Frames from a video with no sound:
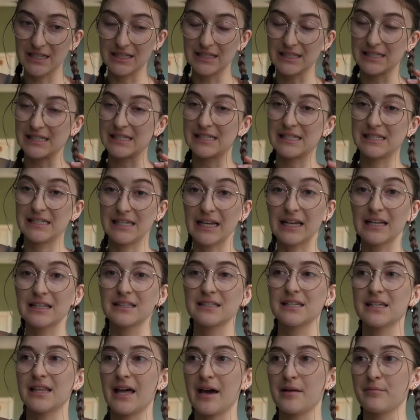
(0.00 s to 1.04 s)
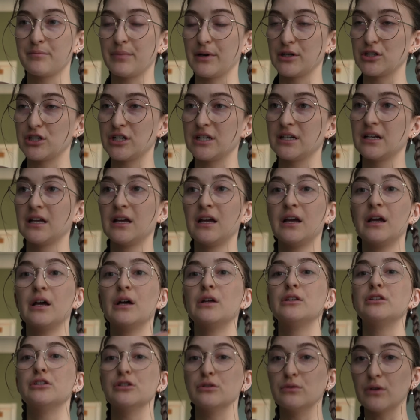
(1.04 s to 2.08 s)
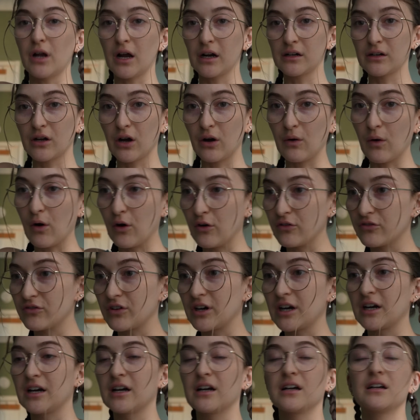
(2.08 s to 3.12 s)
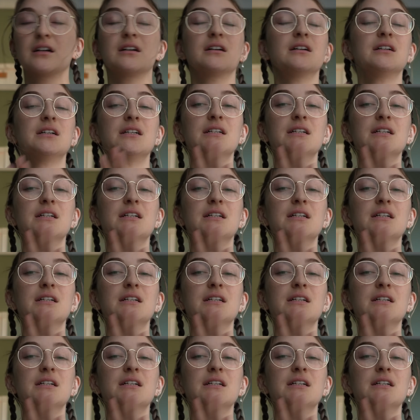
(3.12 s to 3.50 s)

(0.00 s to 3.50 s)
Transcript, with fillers: and stick to that budget. Do not go over